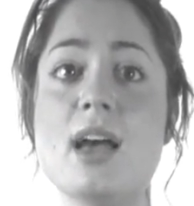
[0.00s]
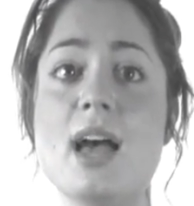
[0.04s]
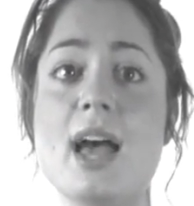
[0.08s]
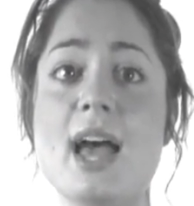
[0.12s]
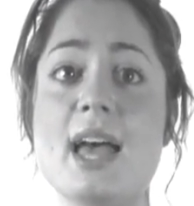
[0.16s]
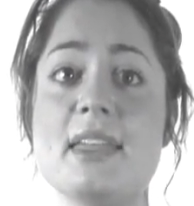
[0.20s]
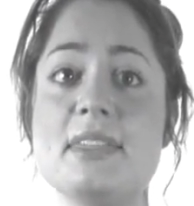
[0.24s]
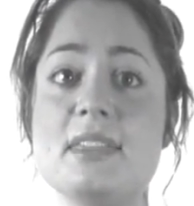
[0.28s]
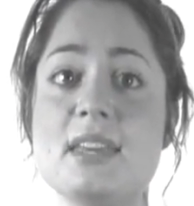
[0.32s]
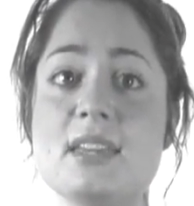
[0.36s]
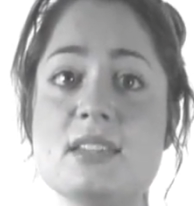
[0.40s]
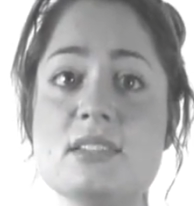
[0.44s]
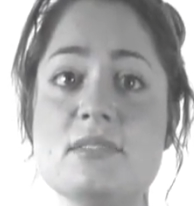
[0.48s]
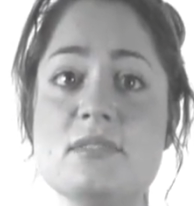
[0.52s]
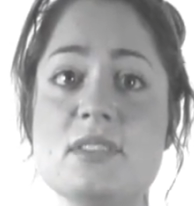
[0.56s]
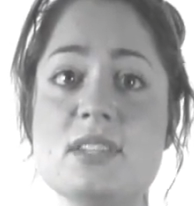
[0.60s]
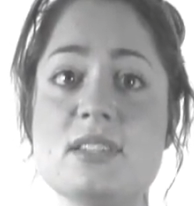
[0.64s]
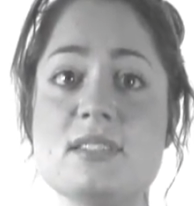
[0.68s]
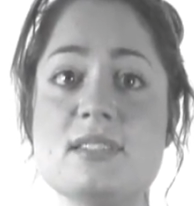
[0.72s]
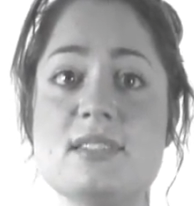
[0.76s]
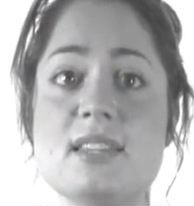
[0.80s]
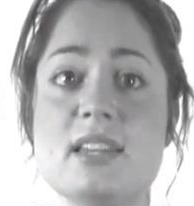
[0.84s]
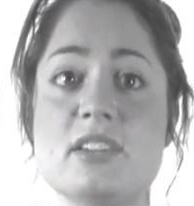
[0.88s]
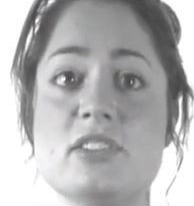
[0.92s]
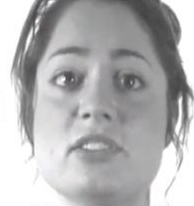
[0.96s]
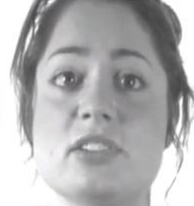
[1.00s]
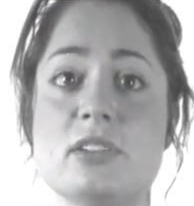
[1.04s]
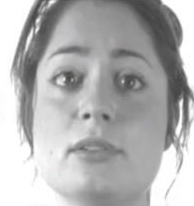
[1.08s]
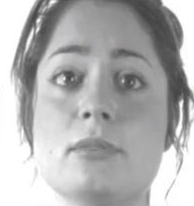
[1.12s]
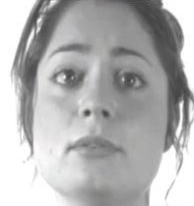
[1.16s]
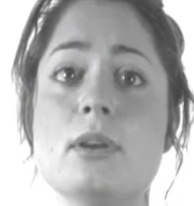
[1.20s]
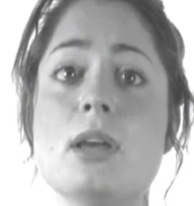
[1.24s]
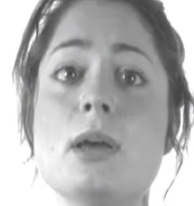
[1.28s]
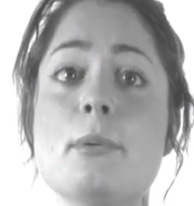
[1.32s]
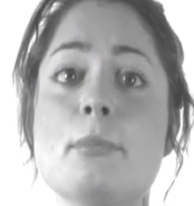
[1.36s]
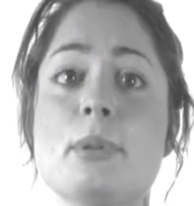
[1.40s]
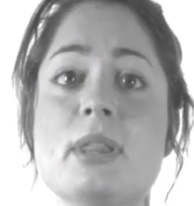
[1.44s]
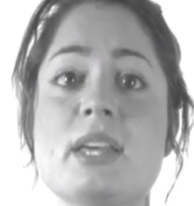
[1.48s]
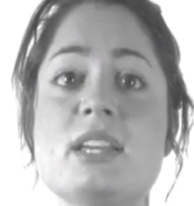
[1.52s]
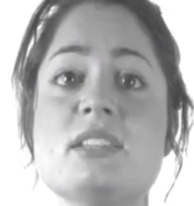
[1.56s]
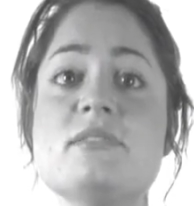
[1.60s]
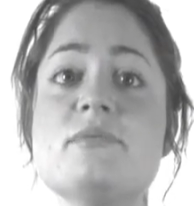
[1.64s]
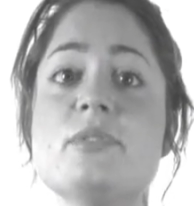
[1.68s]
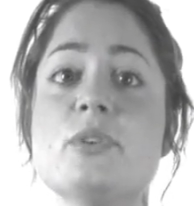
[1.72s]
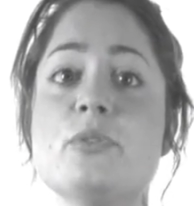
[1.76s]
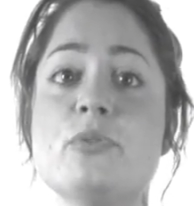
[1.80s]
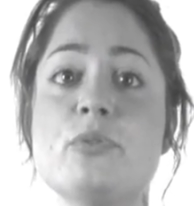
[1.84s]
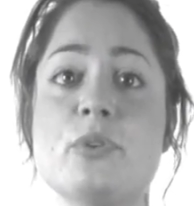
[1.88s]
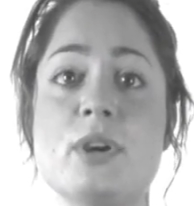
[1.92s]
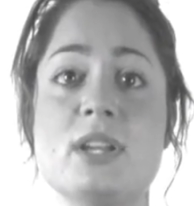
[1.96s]
At the end of this session, please
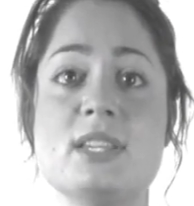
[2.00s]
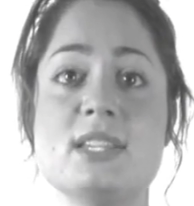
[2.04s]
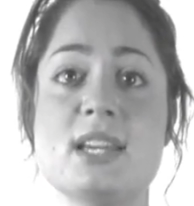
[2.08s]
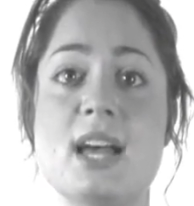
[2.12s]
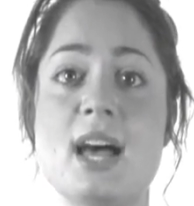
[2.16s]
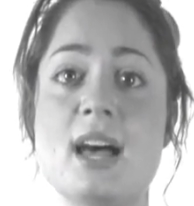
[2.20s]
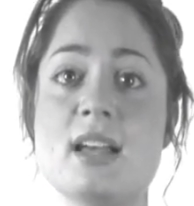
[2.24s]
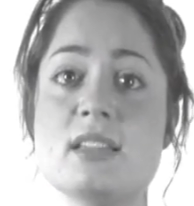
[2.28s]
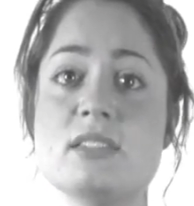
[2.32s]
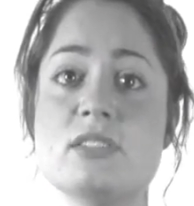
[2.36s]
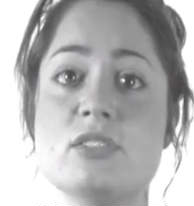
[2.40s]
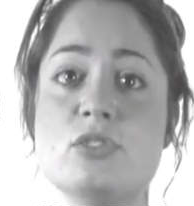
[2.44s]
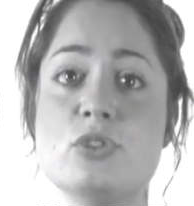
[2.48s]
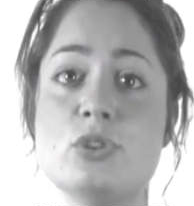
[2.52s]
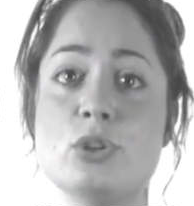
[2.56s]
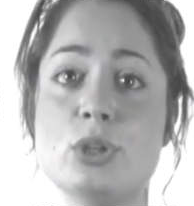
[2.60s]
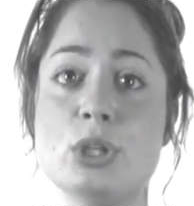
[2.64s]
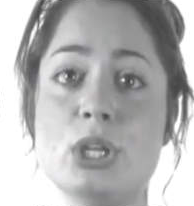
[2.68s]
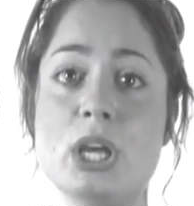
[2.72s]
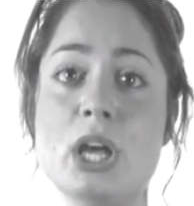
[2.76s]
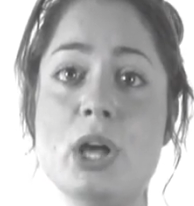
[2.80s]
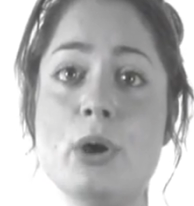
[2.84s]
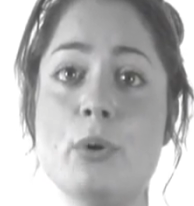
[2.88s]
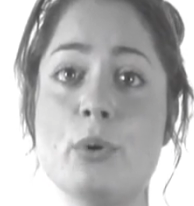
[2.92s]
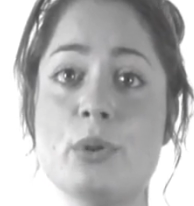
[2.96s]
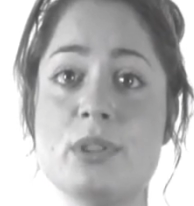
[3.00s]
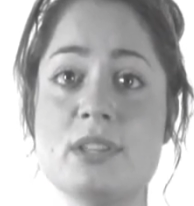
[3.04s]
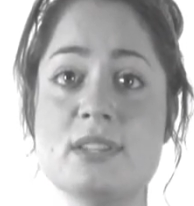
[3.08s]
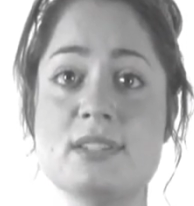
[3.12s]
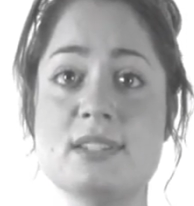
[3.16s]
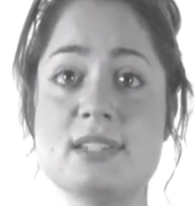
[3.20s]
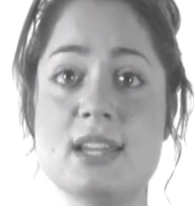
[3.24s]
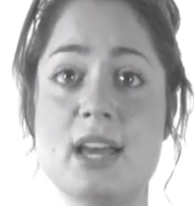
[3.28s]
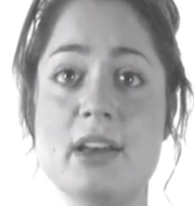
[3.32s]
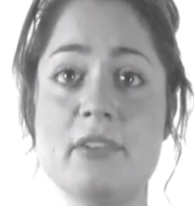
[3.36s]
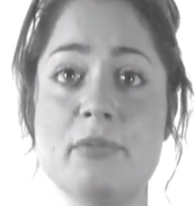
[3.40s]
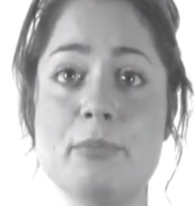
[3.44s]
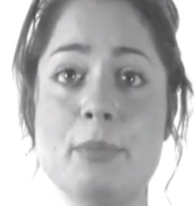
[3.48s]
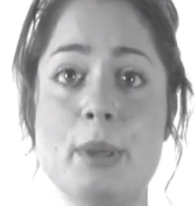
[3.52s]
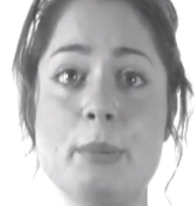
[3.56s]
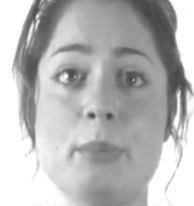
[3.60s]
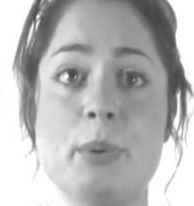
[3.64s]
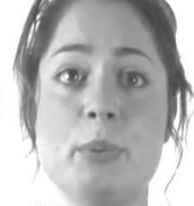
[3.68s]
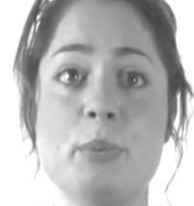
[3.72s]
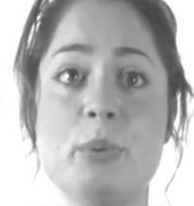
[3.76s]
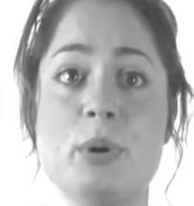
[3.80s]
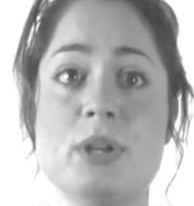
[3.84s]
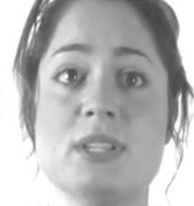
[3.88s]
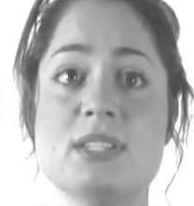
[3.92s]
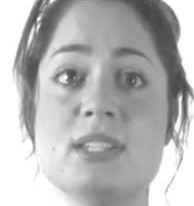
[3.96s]
feel free to ask the tutor or the staff member
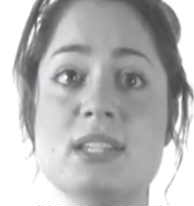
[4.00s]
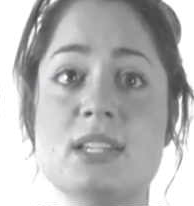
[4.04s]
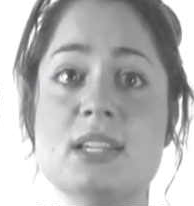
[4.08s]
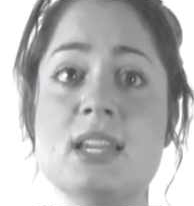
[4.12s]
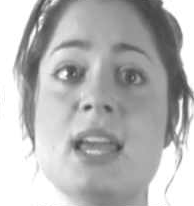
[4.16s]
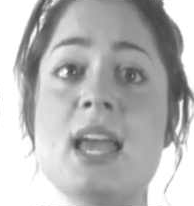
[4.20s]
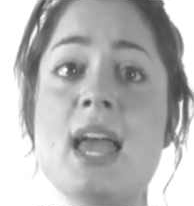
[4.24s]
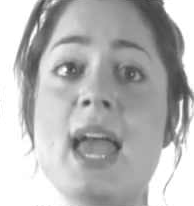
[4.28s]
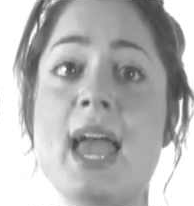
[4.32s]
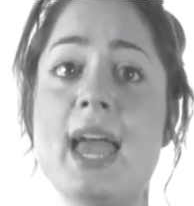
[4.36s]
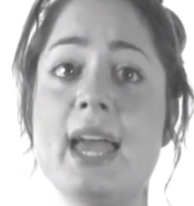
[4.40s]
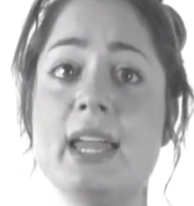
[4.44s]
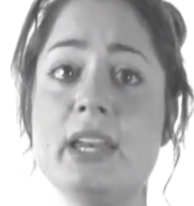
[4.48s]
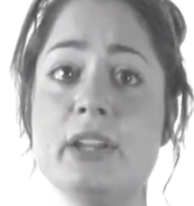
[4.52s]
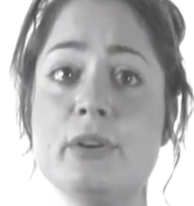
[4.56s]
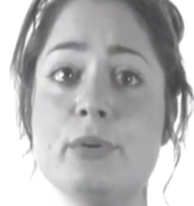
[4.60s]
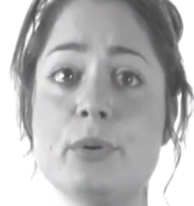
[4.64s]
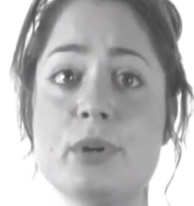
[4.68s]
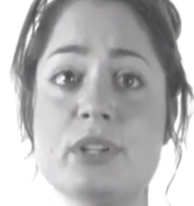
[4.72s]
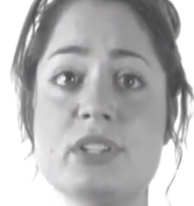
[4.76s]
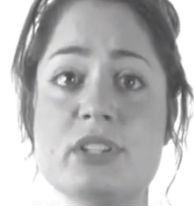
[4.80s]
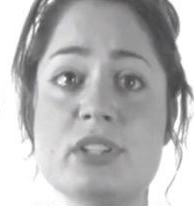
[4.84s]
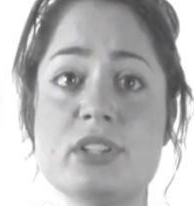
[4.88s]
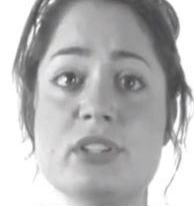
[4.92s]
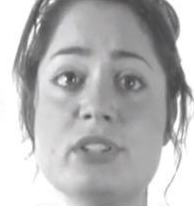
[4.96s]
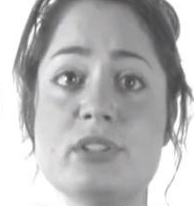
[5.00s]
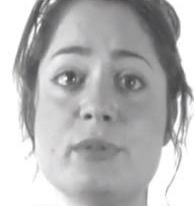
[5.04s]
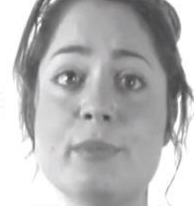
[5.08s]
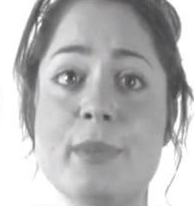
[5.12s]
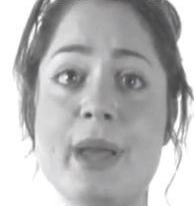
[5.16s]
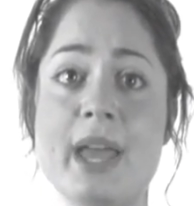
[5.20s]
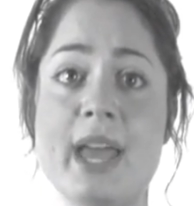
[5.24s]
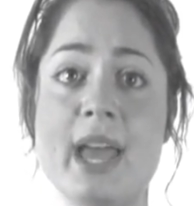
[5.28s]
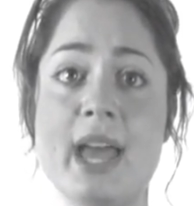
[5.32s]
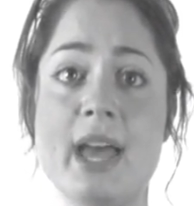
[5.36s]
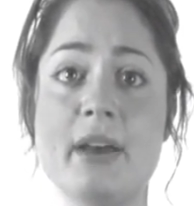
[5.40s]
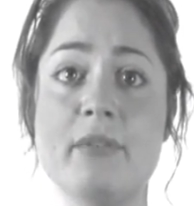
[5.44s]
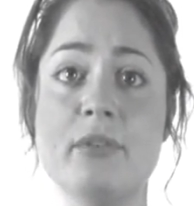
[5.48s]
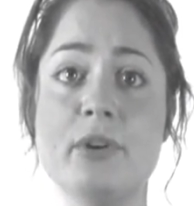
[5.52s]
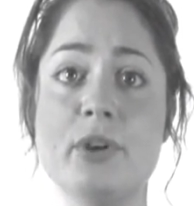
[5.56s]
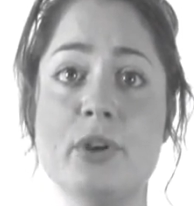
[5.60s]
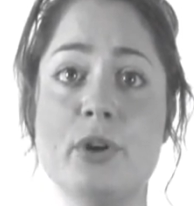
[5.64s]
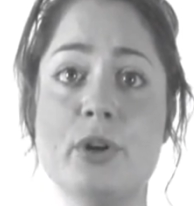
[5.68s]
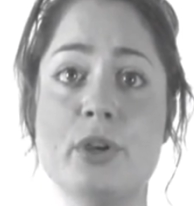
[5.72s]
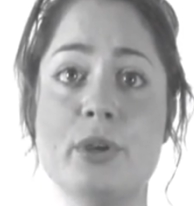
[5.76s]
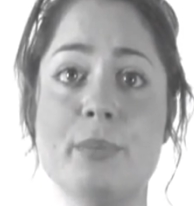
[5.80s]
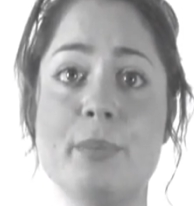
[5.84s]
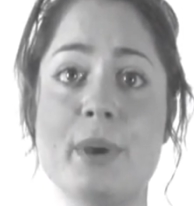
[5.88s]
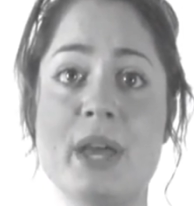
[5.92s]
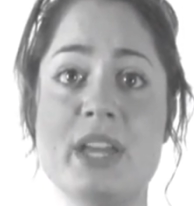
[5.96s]
present any questions you may have on
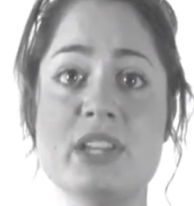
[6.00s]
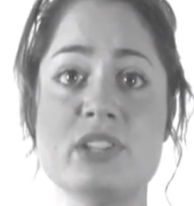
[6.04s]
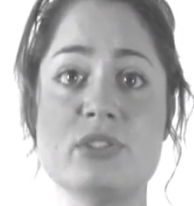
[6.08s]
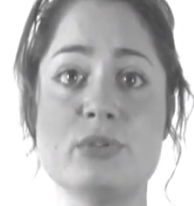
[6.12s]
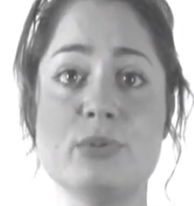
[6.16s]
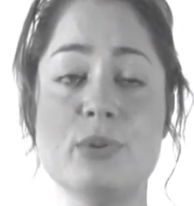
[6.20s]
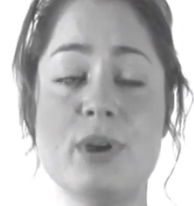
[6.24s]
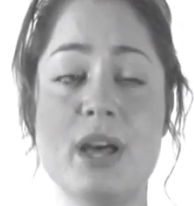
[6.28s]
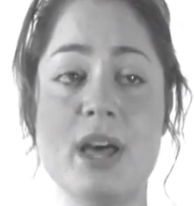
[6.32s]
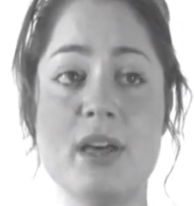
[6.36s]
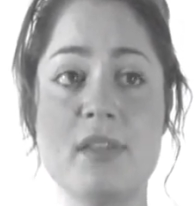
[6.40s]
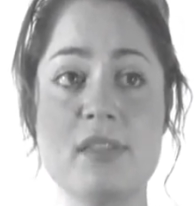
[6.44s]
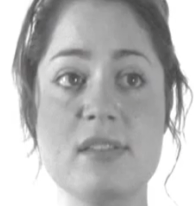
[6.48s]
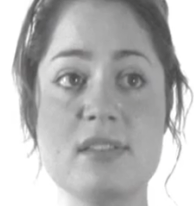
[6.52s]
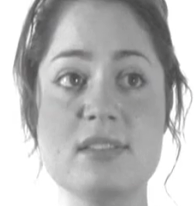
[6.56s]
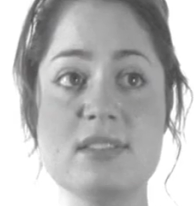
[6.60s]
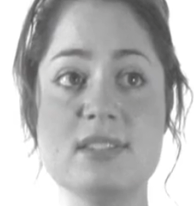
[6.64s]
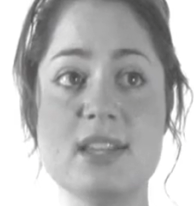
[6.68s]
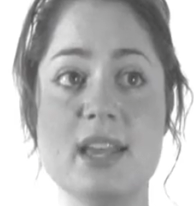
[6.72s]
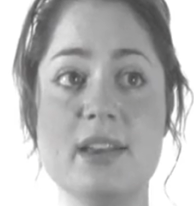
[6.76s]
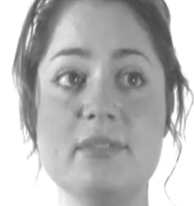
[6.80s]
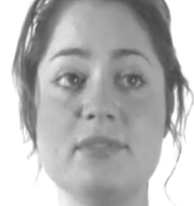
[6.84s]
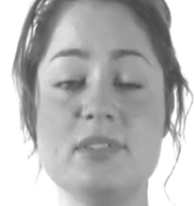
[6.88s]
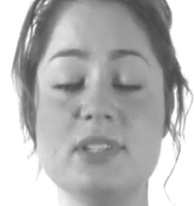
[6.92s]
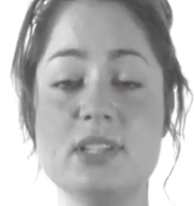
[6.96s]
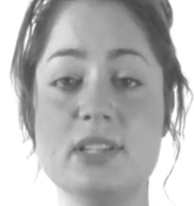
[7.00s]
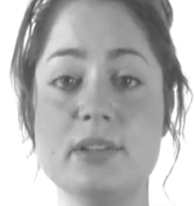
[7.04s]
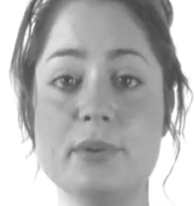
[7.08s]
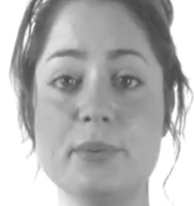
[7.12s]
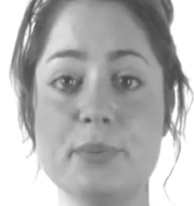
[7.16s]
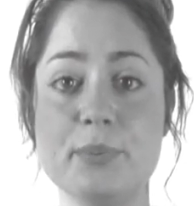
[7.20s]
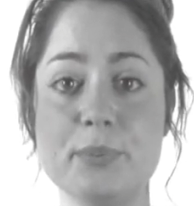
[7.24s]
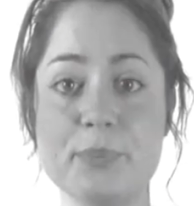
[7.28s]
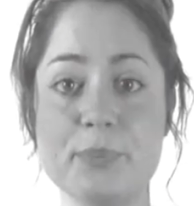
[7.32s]
occupational health and safety.